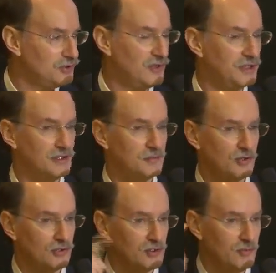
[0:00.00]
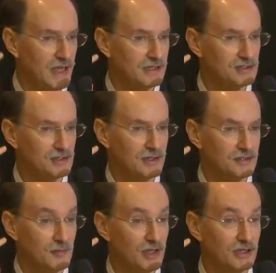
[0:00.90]
you end up all the way back inside
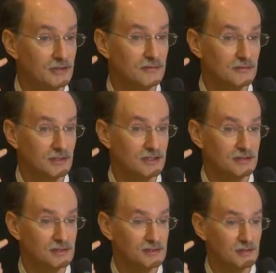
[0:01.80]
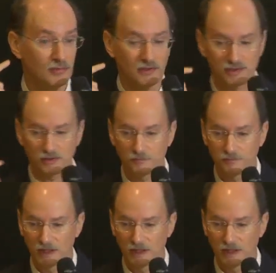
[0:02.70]
the mind. It's, it's symbolism.